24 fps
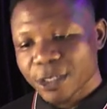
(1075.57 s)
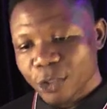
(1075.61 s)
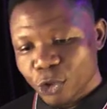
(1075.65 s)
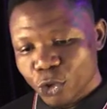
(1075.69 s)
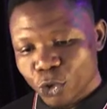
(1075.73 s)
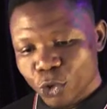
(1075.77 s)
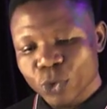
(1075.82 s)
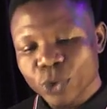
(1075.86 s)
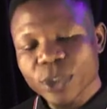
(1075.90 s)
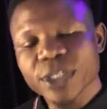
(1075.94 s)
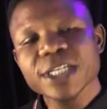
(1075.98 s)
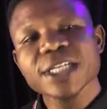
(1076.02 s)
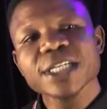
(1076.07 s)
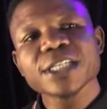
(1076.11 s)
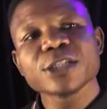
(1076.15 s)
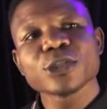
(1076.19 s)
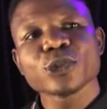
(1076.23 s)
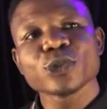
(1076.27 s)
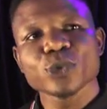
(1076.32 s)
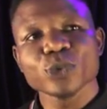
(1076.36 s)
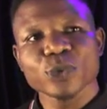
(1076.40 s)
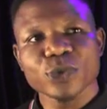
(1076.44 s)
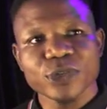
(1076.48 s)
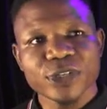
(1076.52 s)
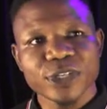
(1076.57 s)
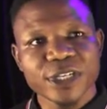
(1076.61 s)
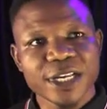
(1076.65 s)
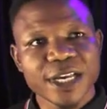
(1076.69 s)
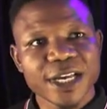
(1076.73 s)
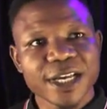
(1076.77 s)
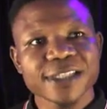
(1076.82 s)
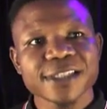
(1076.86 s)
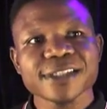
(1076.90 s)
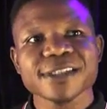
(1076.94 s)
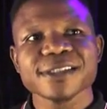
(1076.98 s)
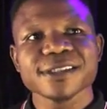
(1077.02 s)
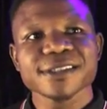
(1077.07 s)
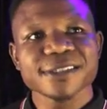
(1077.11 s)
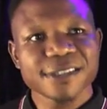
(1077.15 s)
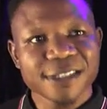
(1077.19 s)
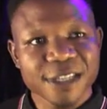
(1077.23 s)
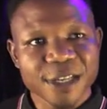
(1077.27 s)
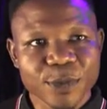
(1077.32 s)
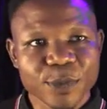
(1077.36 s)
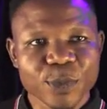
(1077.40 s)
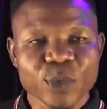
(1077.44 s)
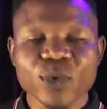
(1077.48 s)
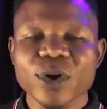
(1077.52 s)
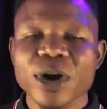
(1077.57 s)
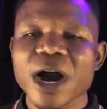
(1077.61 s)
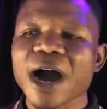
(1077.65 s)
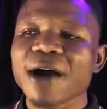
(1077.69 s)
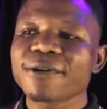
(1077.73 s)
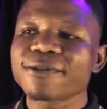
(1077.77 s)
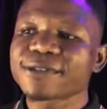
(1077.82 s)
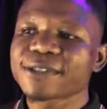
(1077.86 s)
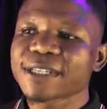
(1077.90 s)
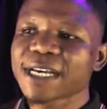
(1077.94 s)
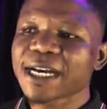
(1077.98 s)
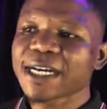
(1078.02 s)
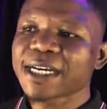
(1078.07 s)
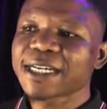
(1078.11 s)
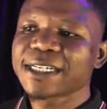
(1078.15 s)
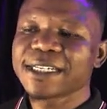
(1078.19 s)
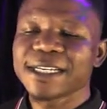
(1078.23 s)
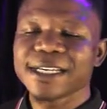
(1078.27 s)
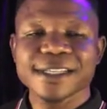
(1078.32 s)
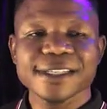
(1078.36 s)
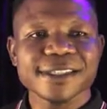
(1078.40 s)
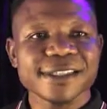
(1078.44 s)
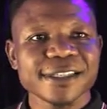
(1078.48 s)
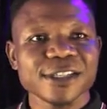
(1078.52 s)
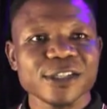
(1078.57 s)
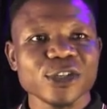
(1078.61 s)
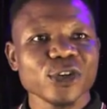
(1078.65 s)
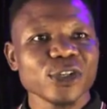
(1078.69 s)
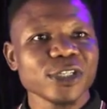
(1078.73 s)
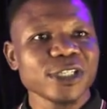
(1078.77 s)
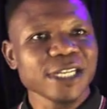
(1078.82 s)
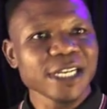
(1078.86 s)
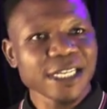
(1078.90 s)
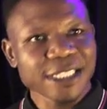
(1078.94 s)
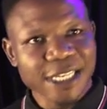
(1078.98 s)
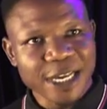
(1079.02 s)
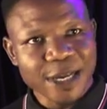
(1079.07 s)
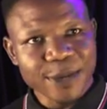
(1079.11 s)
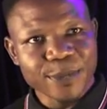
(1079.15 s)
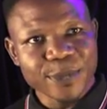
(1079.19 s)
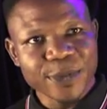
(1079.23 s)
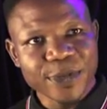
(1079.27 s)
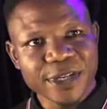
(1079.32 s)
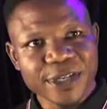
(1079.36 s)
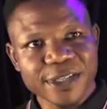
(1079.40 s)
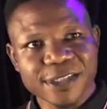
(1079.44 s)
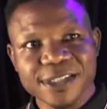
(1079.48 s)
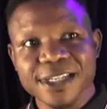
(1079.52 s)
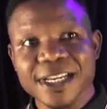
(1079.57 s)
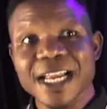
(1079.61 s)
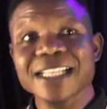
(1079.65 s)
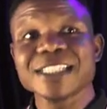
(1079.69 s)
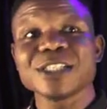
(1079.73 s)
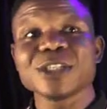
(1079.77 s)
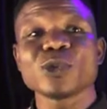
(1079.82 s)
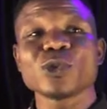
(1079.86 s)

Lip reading: you need to create table after creating your database. That